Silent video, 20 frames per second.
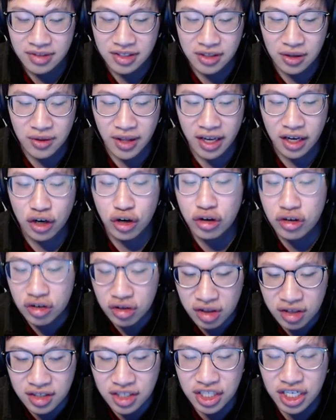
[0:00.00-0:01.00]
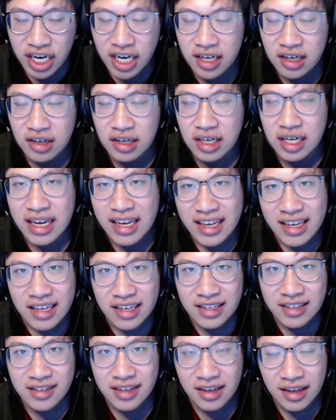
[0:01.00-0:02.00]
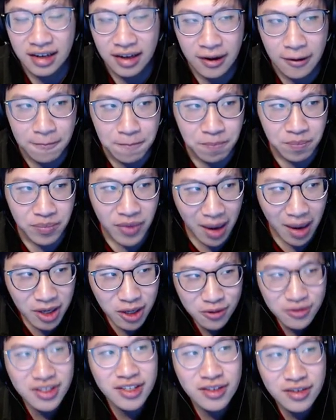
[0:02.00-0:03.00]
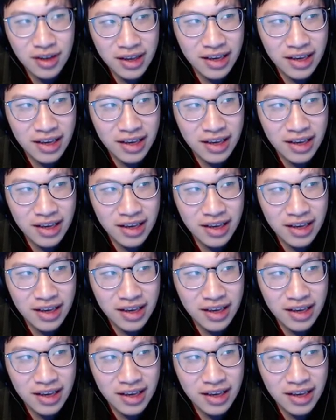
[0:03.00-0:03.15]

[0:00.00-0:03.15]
So, like Earthshaker, he's a I'm going to use his,